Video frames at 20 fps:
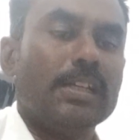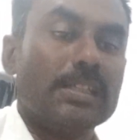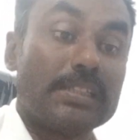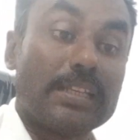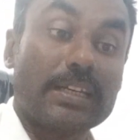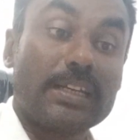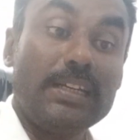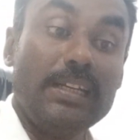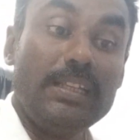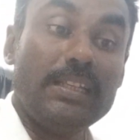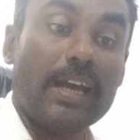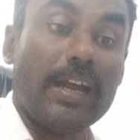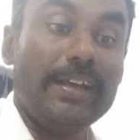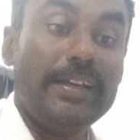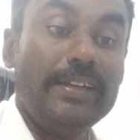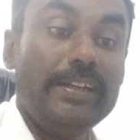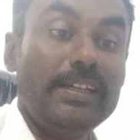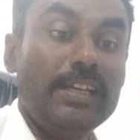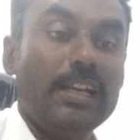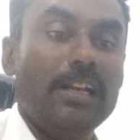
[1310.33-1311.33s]
Secondly, the
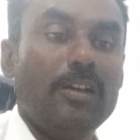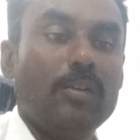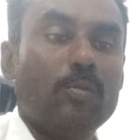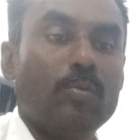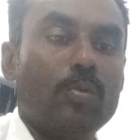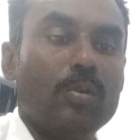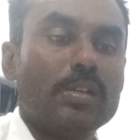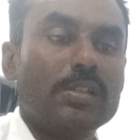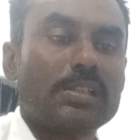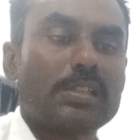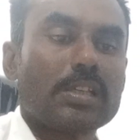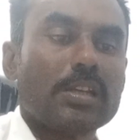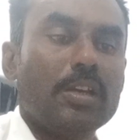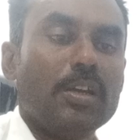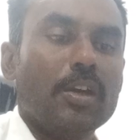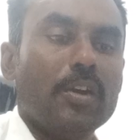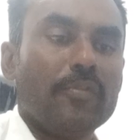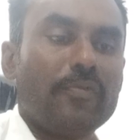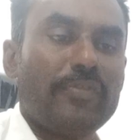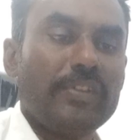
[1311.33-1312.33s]
ideal once
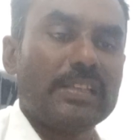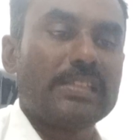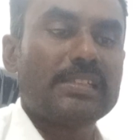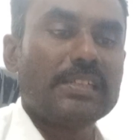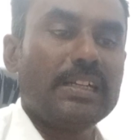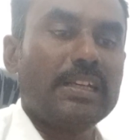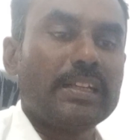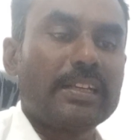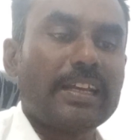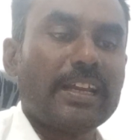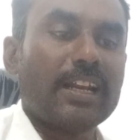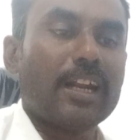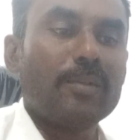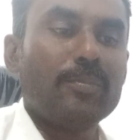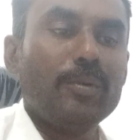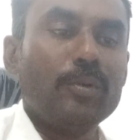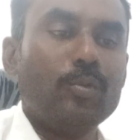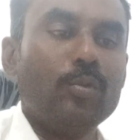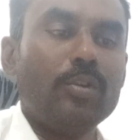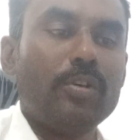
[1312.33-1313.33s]
fixed
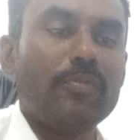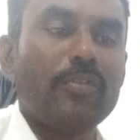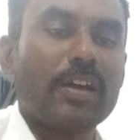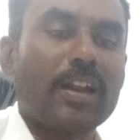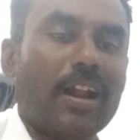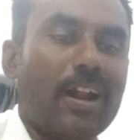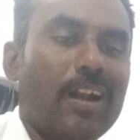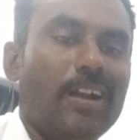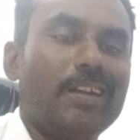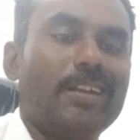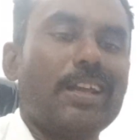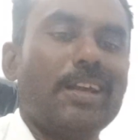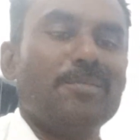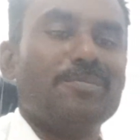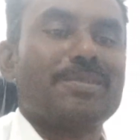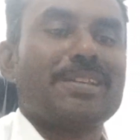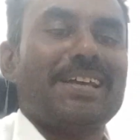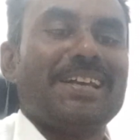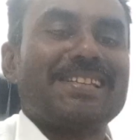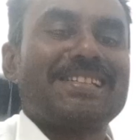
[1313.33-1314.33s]
cannot be good for all
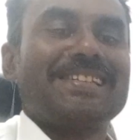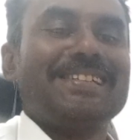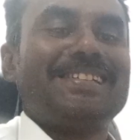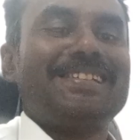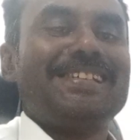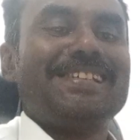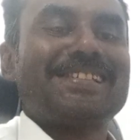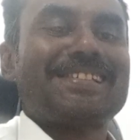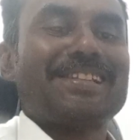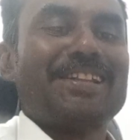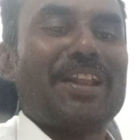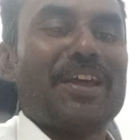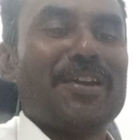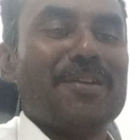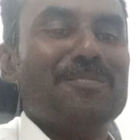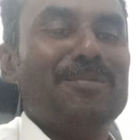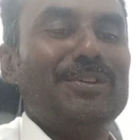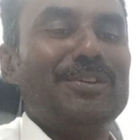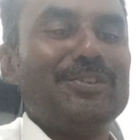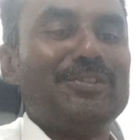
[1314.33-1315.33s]
times, as it is
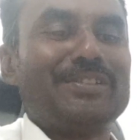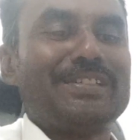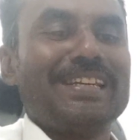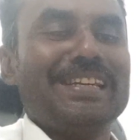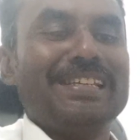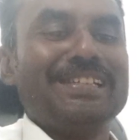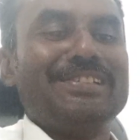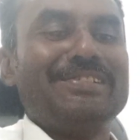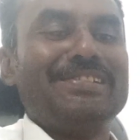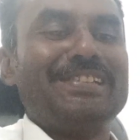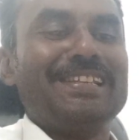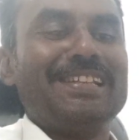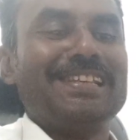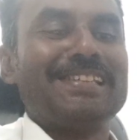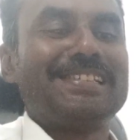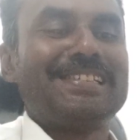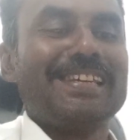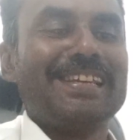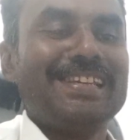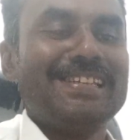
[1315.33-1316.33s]
liable to change with
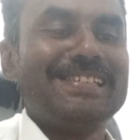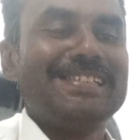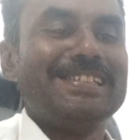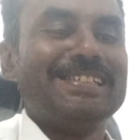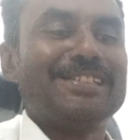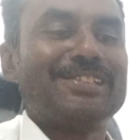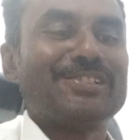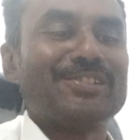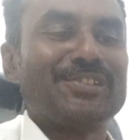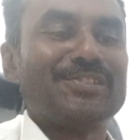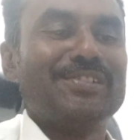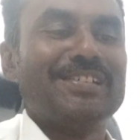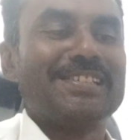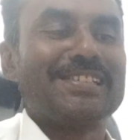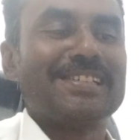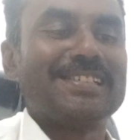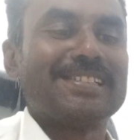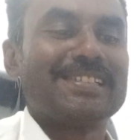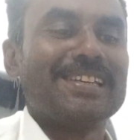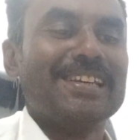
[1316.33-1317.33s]
the change in
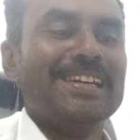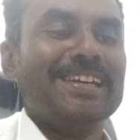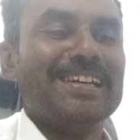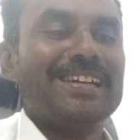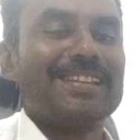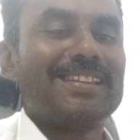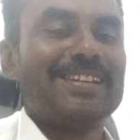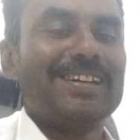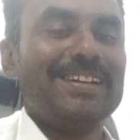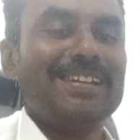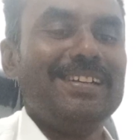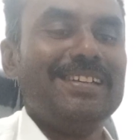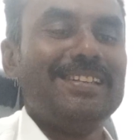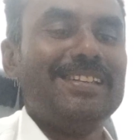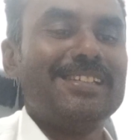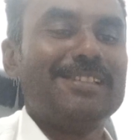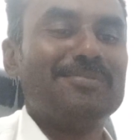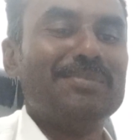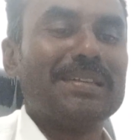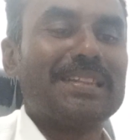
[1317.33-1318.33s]
situations. Thirdly,
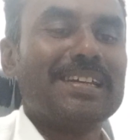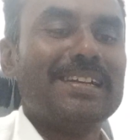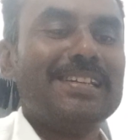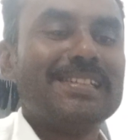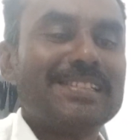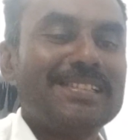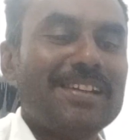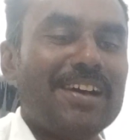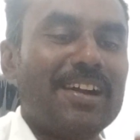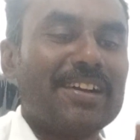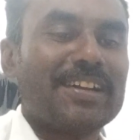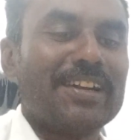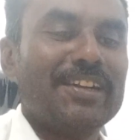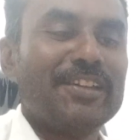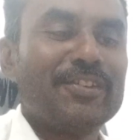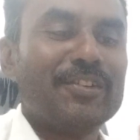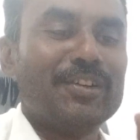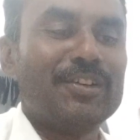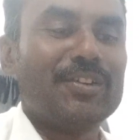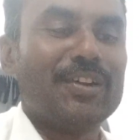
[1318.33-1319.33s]
this method is not
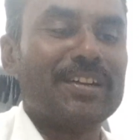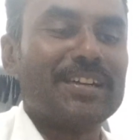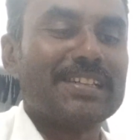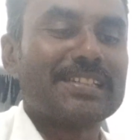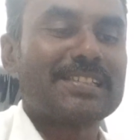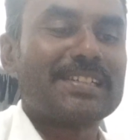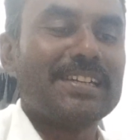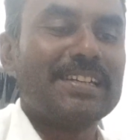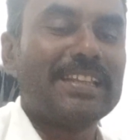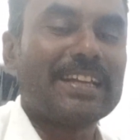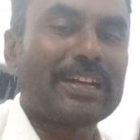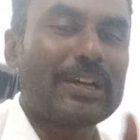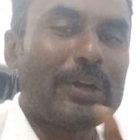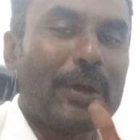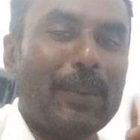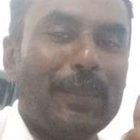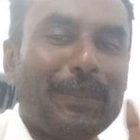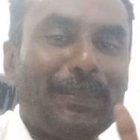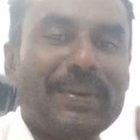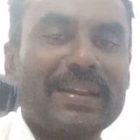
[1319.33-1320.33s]
adequate to understand the
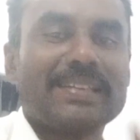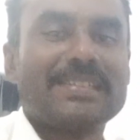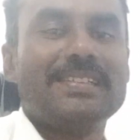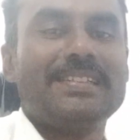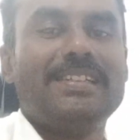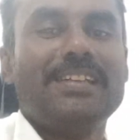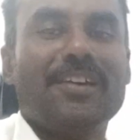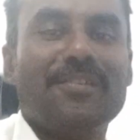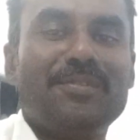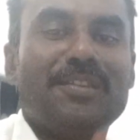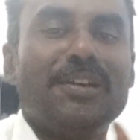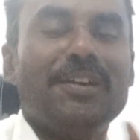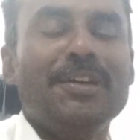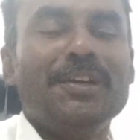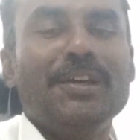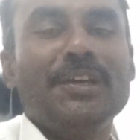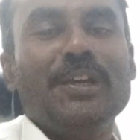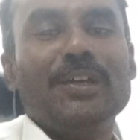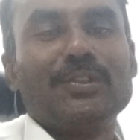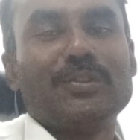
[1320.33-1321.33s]
complexity of the
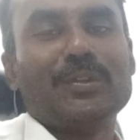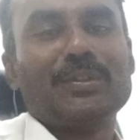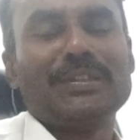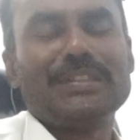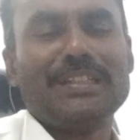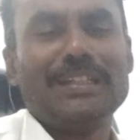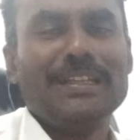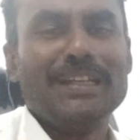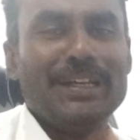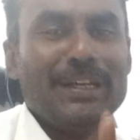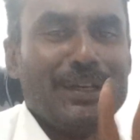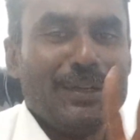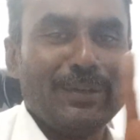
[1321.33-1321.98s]
society.